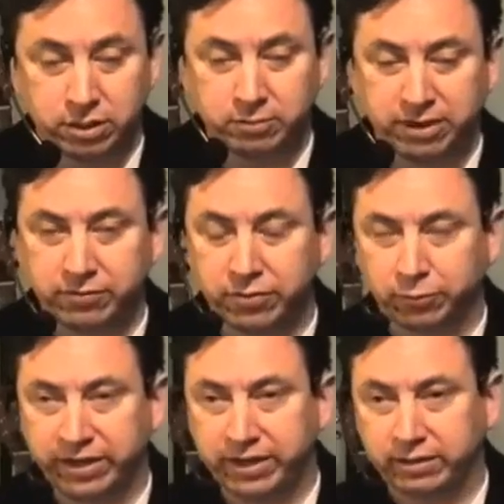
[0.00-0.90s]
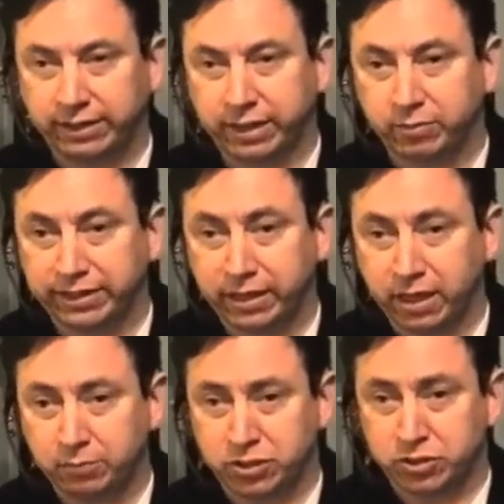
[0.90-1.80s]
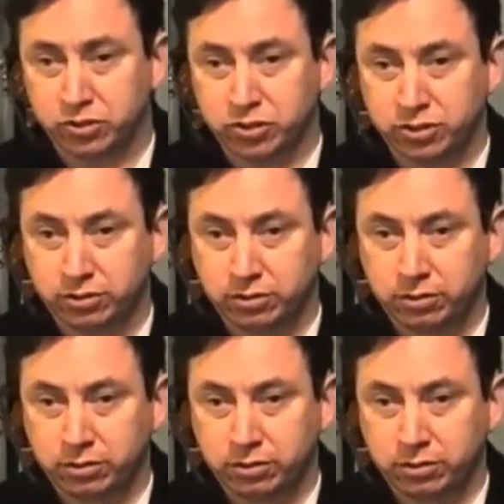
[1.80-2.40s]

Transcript: You have three labeling options.